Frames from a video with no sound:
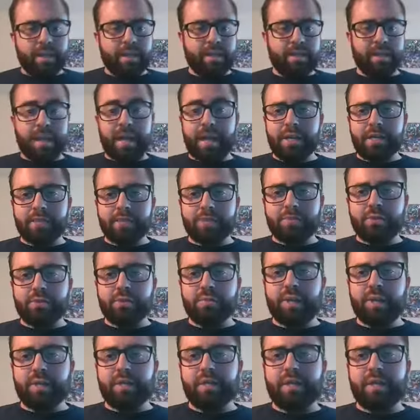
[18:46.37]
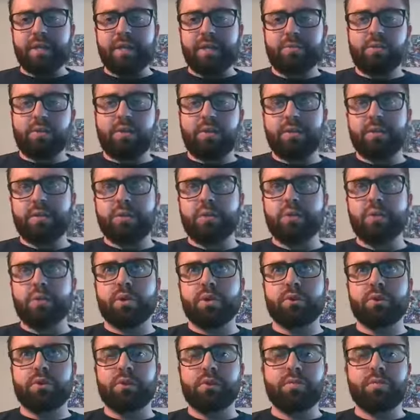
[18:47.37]
80s group, and then one newer
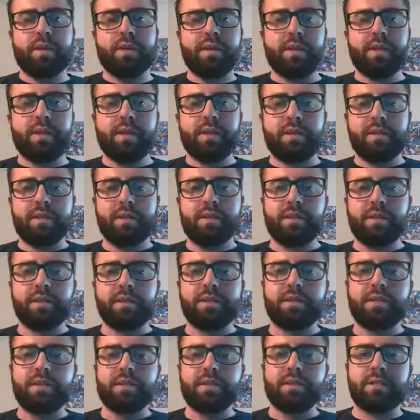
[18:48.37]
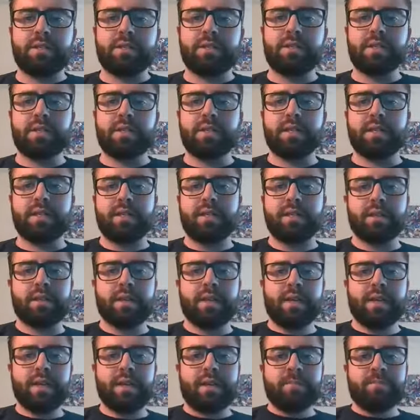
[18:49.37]
group. Uh, there's this uh,
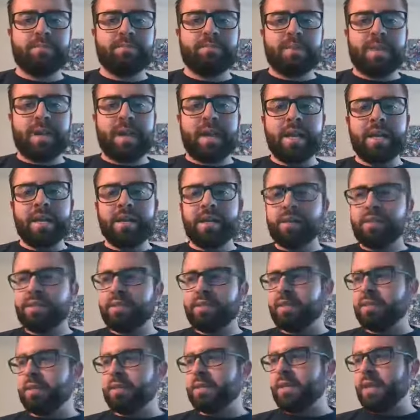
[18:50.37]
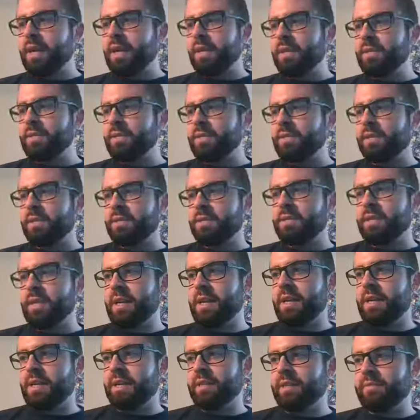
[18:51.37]
80s, I guess you could
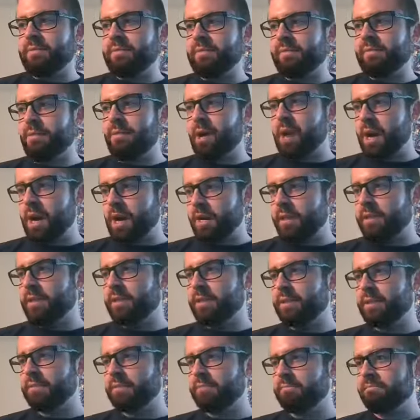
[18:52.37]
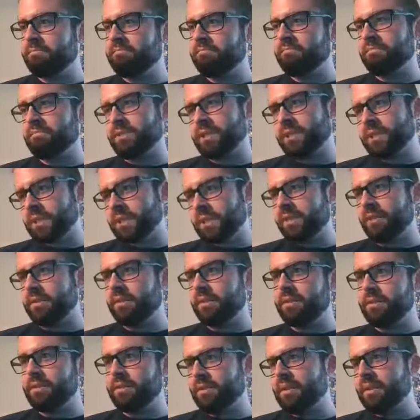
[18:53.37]
say, rock
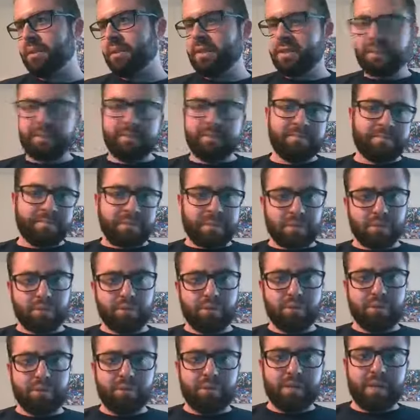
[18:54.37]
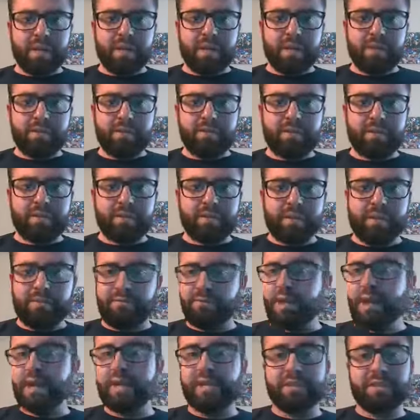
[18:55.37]
synth group, uh, a
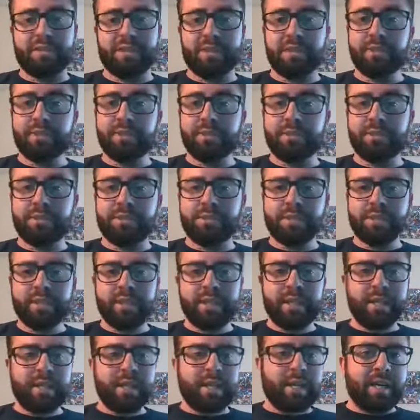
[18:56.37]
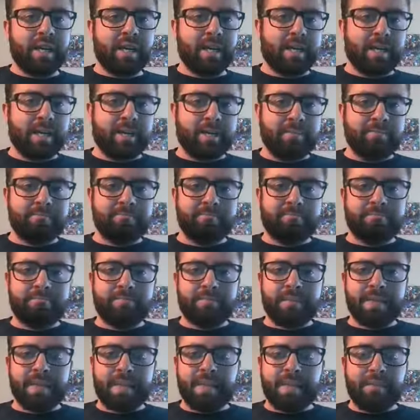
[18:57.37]
flock of seagulls. Um,
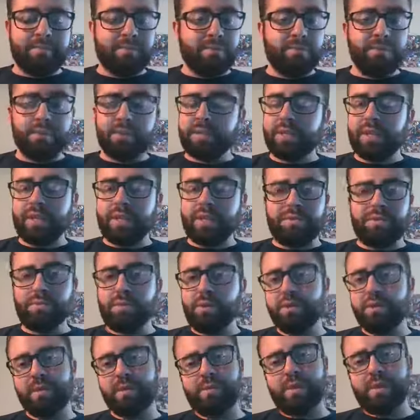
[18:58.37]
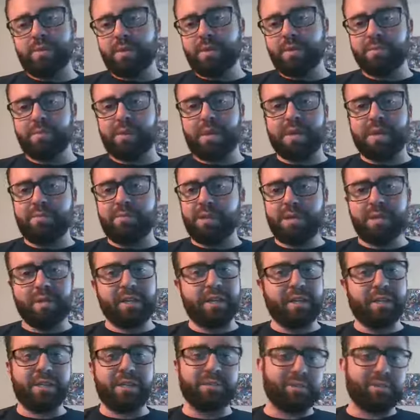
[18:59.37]
if you li- if you pull them up on Spotify, you're
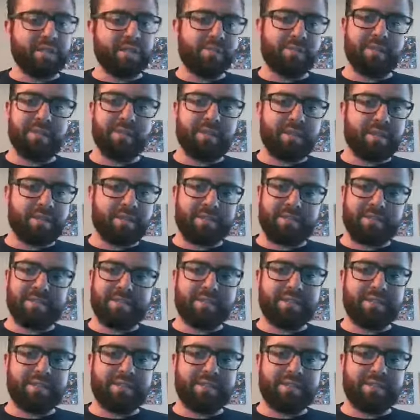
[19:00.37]
gonna know some of their